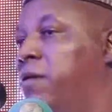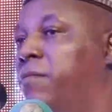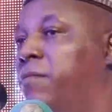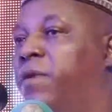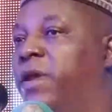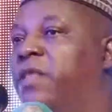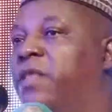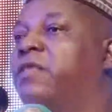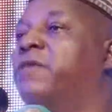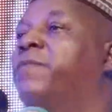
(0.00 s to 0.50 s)

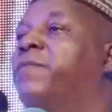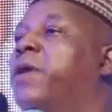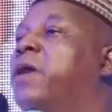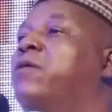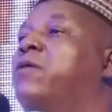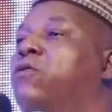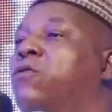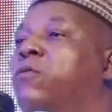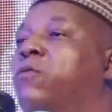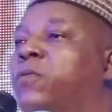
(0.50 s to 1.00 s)

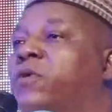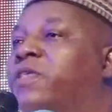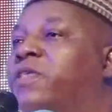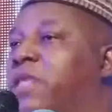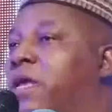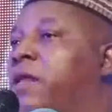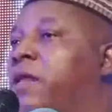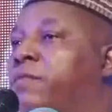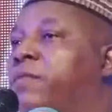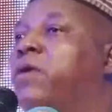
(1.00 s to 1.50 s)
Principal, you must
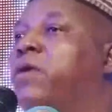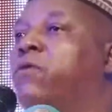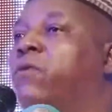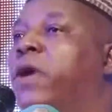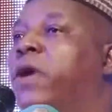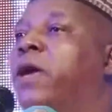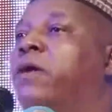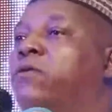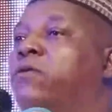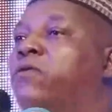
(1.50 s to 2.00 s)
tell me
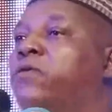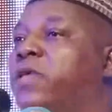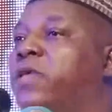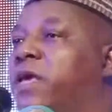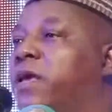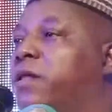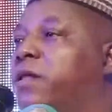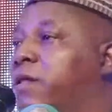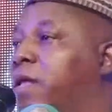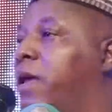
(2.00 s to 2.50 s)
where those
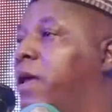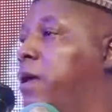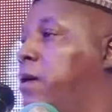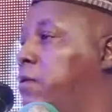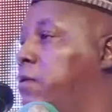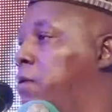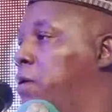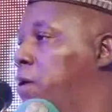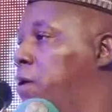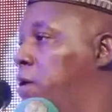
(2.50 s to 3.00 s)
girls
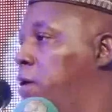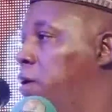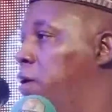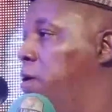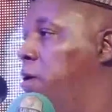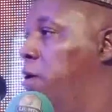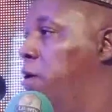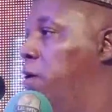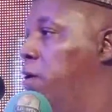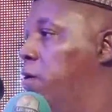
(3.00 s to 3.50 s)
are.
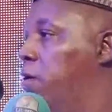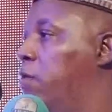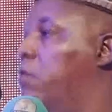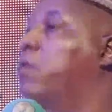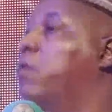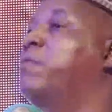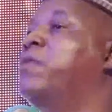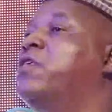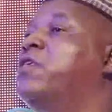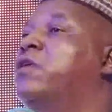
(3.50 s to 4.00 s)

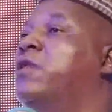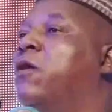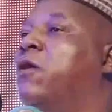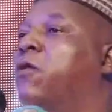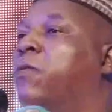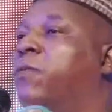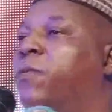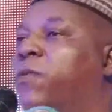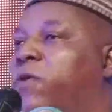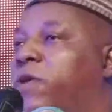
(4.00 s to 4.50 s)
Commissioner
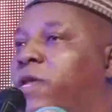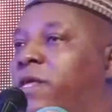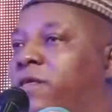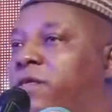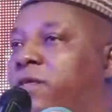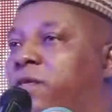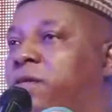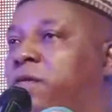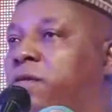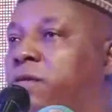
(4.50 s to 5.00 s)
of
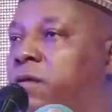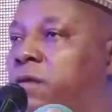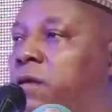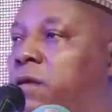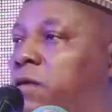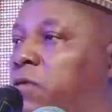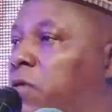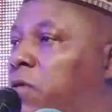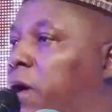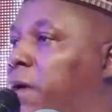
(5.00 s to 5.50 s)
Police,
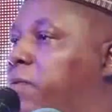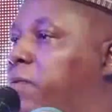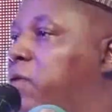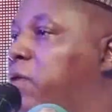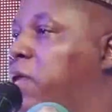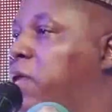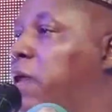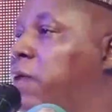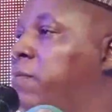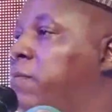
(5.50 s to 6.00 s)
you have
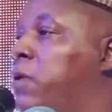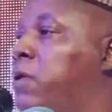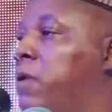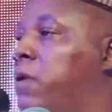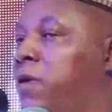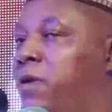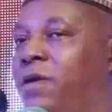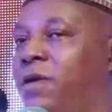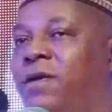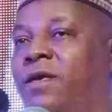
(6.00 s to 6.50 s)
to tell me.
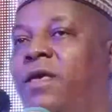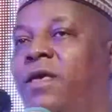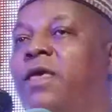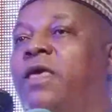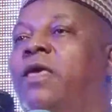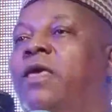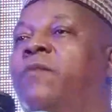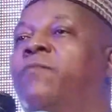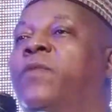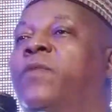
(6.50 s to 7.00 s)

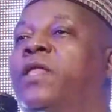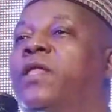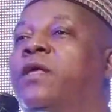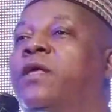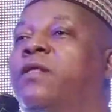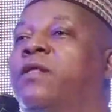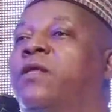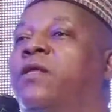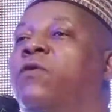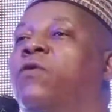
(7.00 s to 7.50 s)
He
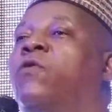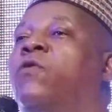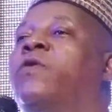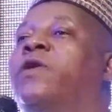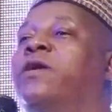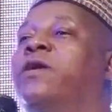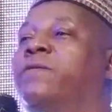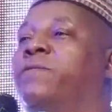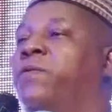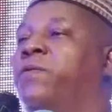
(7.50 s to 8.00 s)
immediately
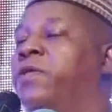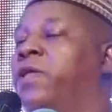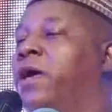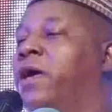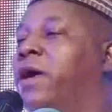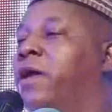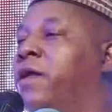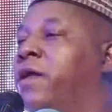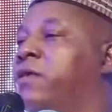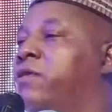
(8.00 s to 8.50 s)
ordered for the
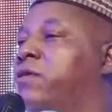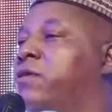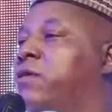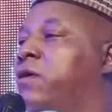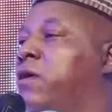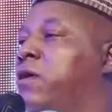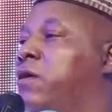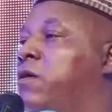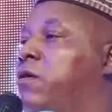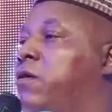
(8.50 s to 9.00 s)
arrest
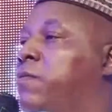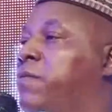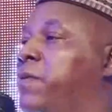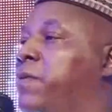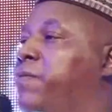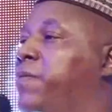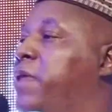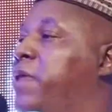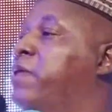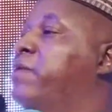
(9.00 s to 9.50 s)
of the
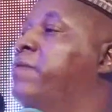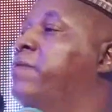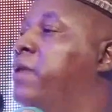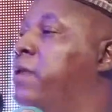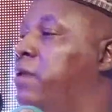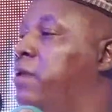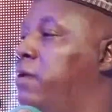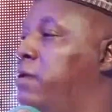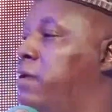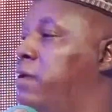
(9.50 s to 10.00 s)
principal,
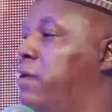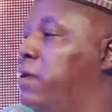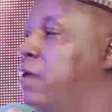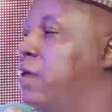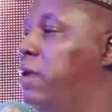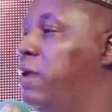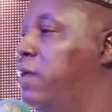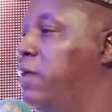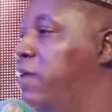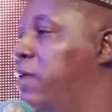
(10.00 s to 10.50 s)

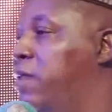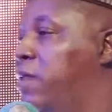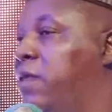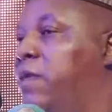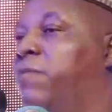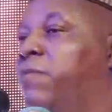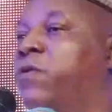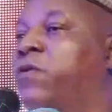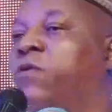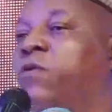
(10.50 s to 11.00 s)
the
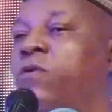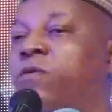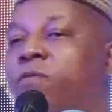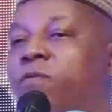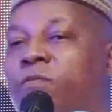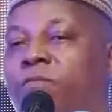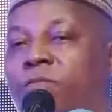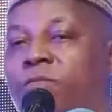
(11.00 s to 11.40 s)
DPO,